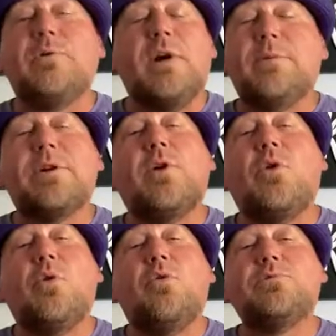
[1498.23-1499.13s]
I'm going to
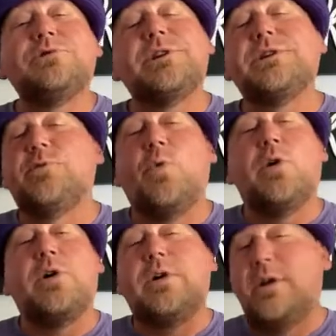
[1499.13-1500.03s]
go season Dude.
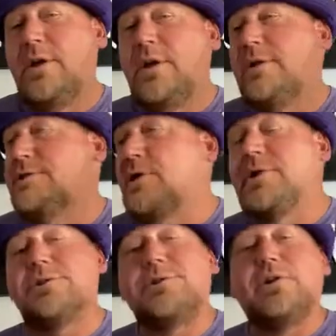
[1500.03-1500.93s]
one, start
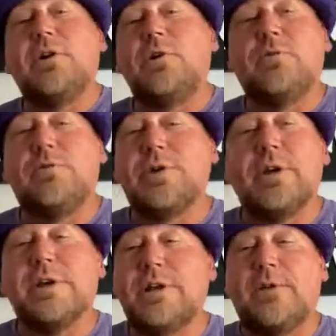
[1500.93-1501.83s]
that shit all over again
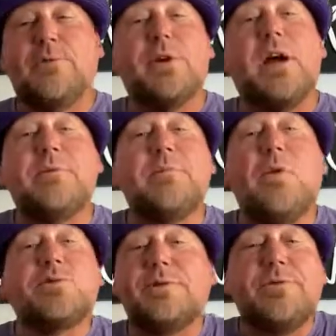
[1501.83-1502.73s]
because I've forgotten
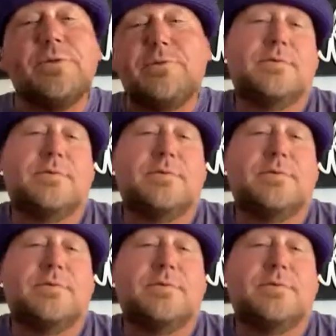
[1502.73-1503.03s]
most of it.